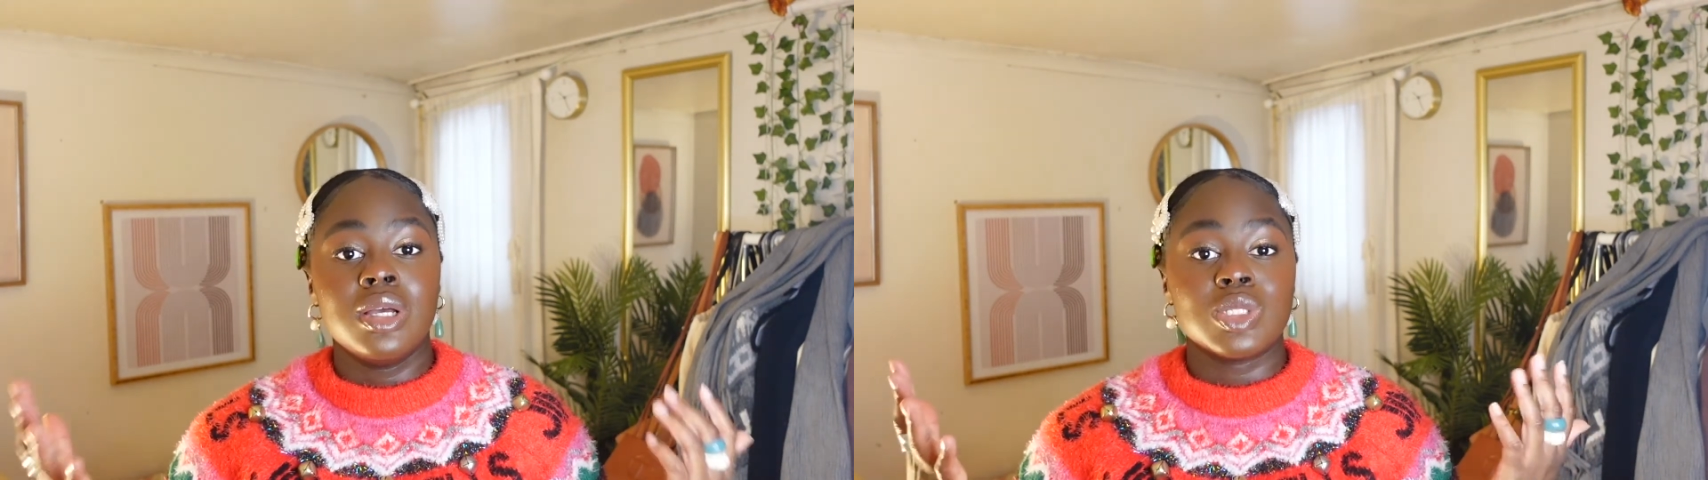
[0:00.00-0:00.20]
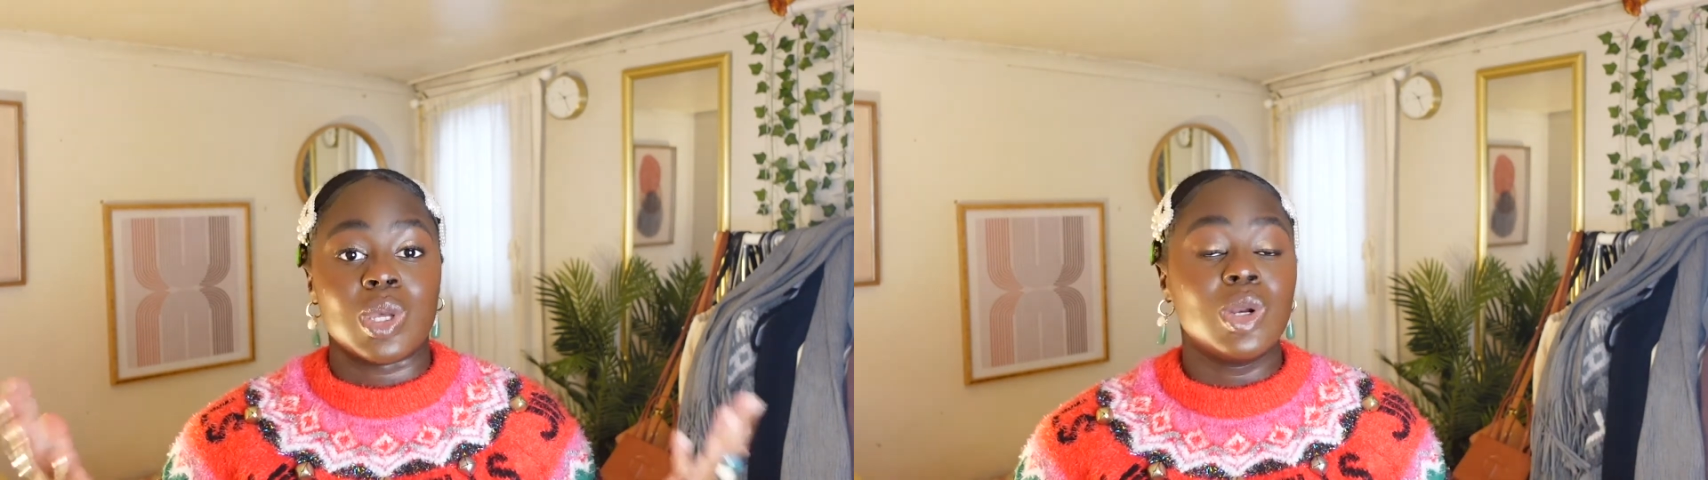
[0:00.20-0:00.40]

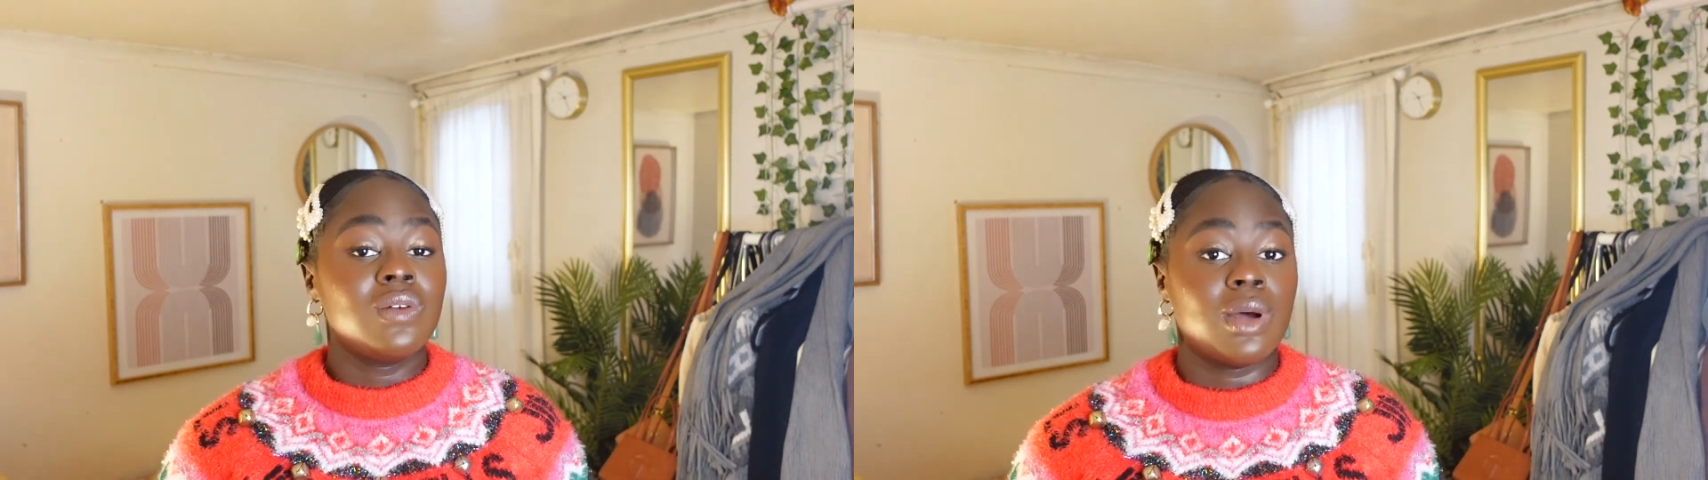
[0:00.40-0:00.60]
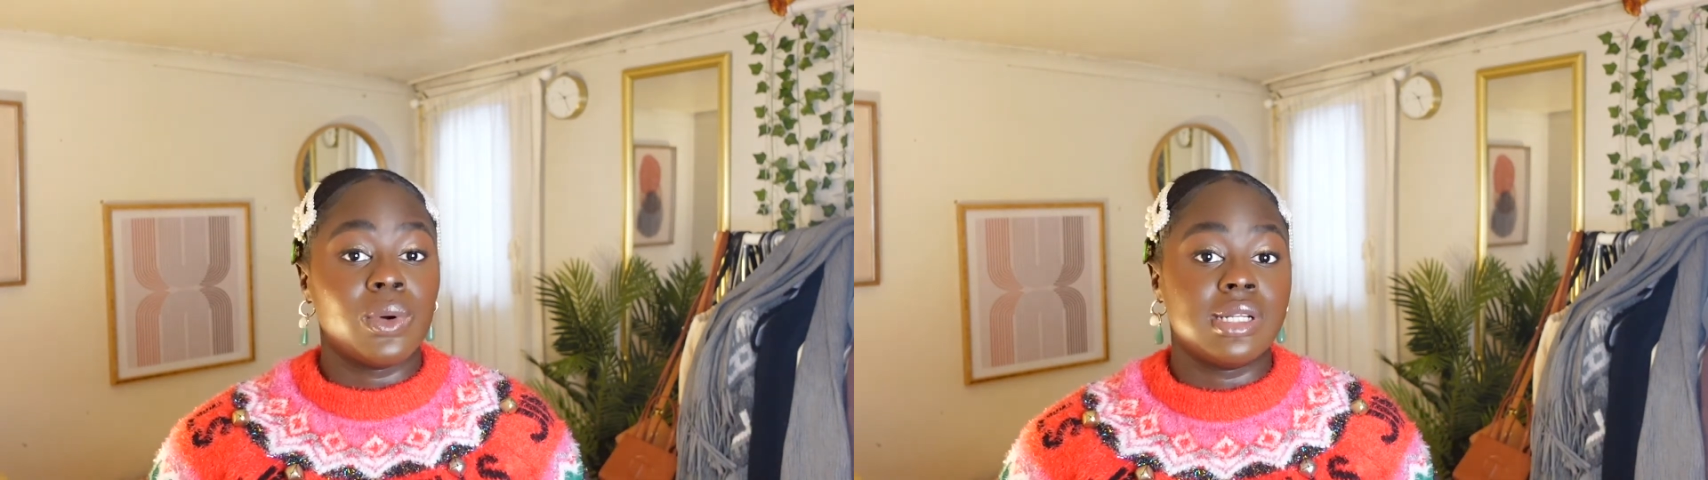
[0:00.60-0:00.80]
so I don't know
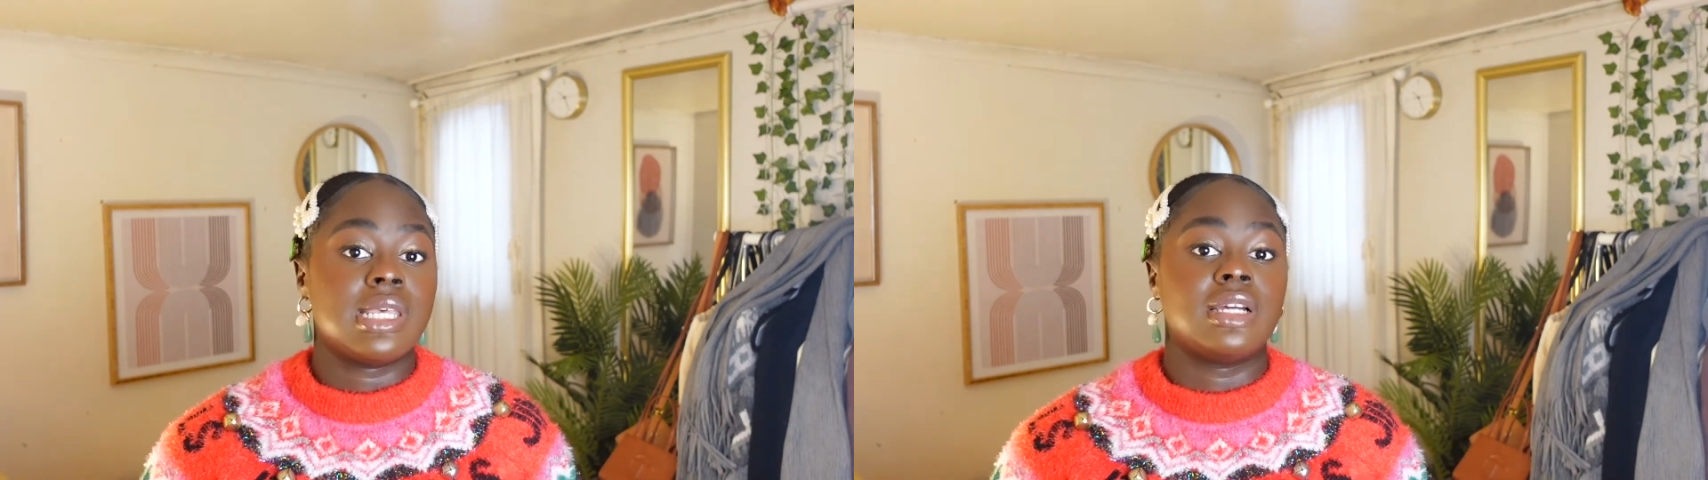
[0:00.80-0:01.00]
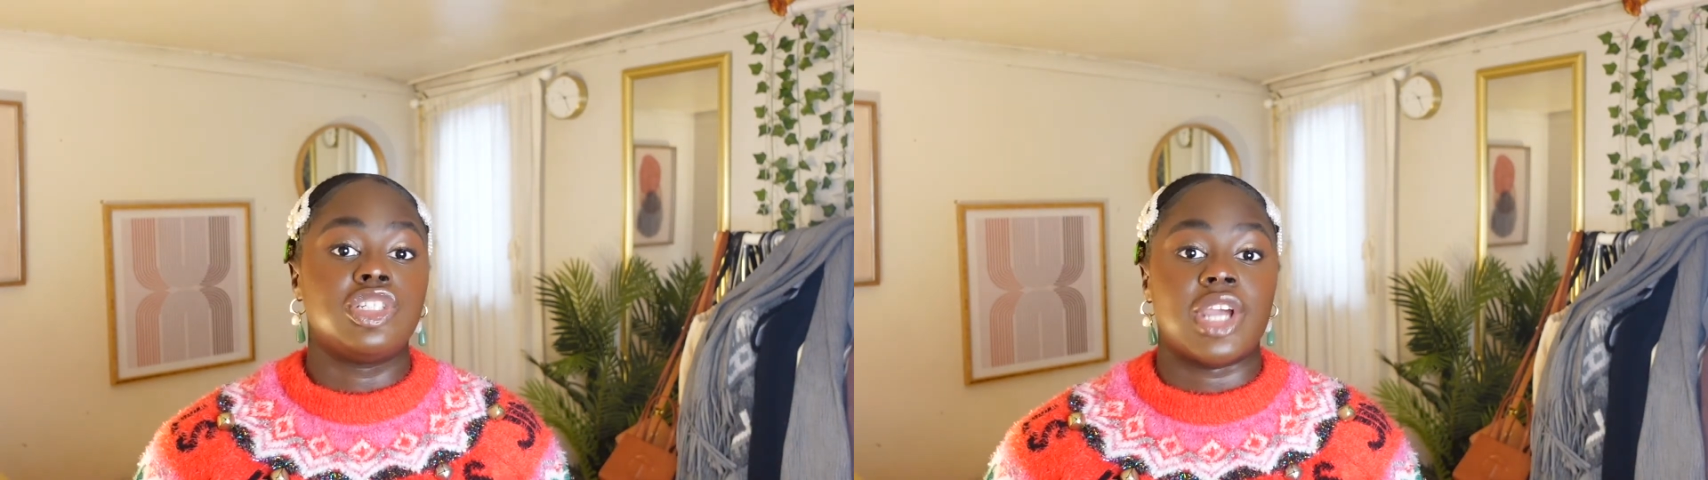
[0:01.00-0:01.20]
if I want to
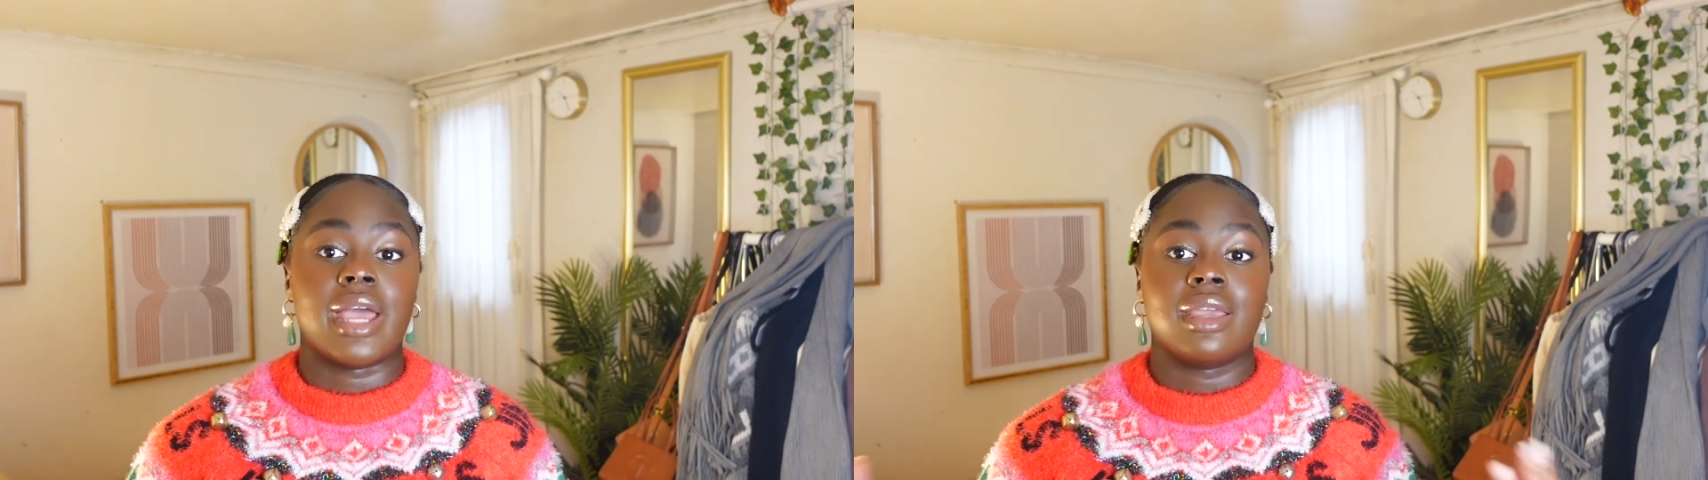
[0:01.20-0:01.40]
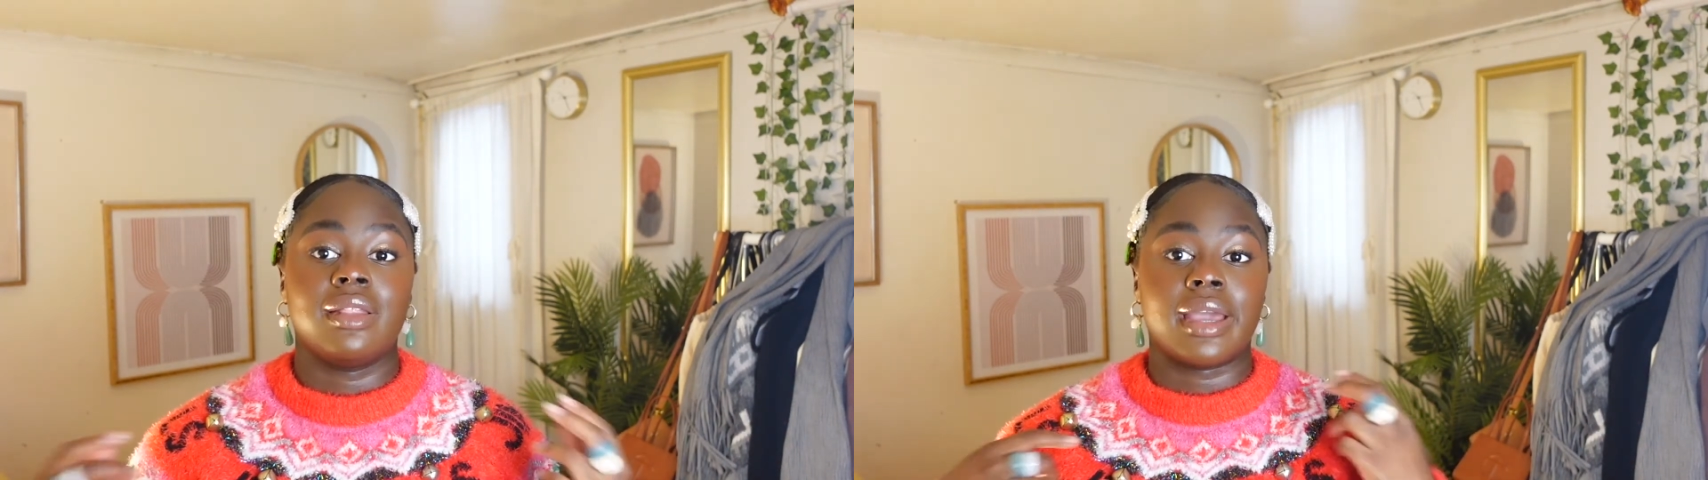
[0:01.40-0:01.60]
take a
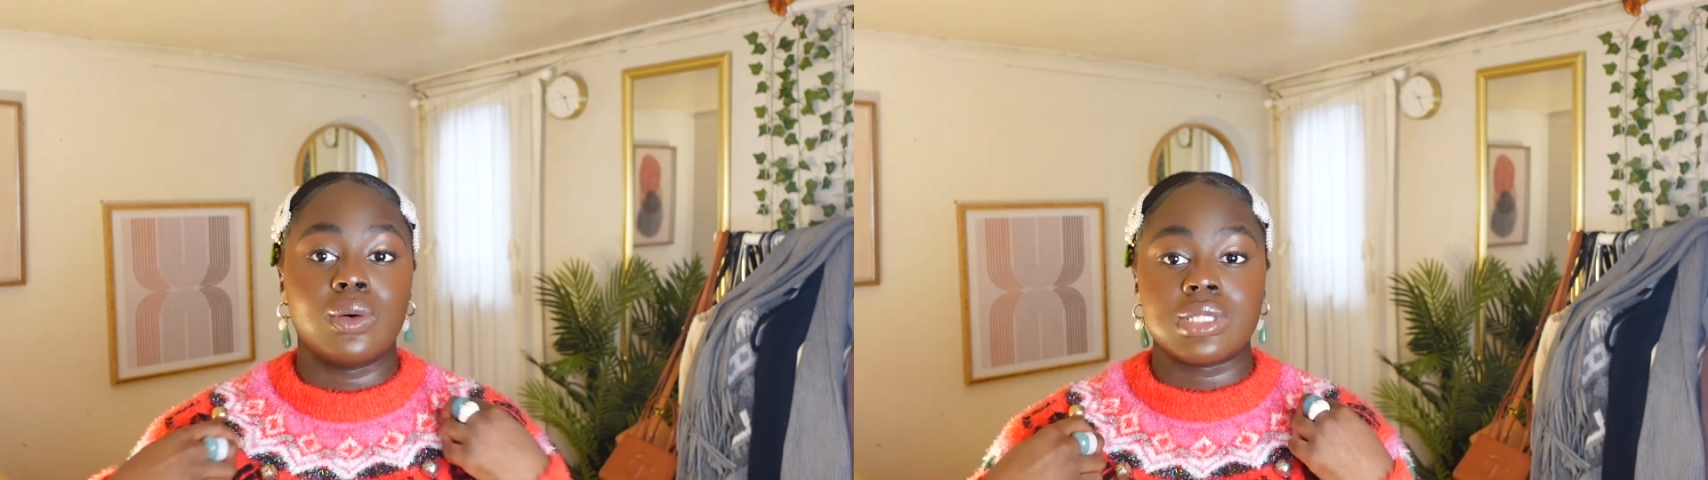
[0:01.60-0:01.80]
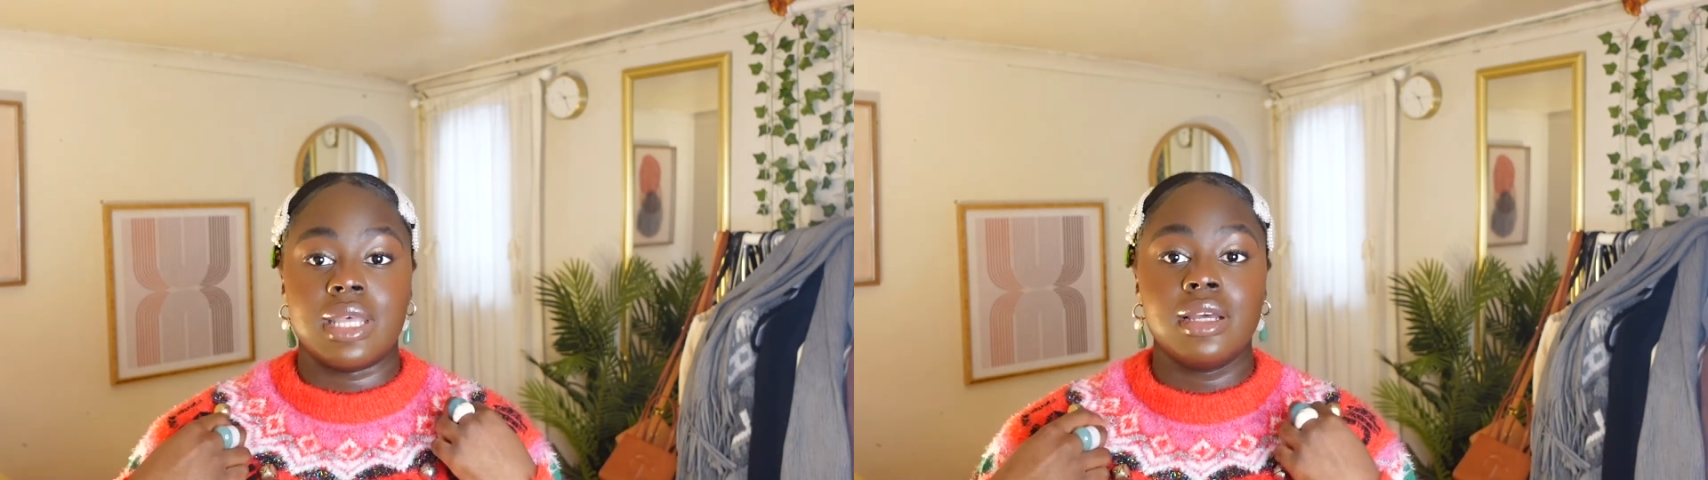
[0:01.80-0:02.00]
jacket like I
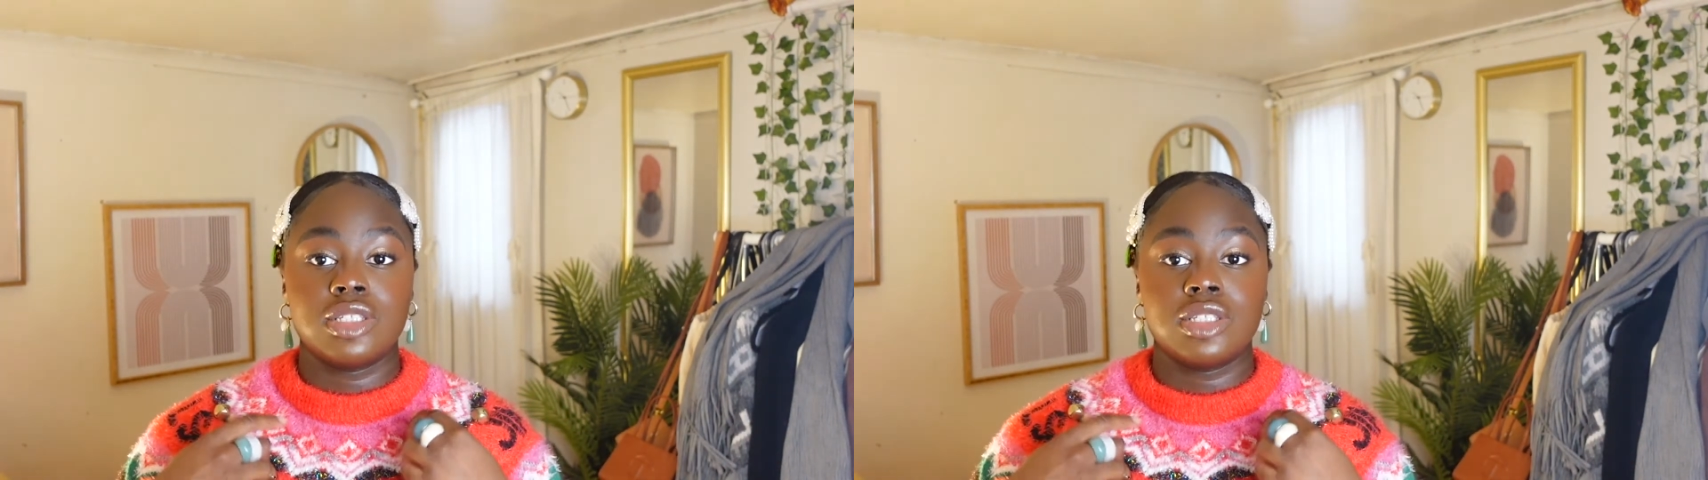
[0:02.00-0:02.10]
was thinking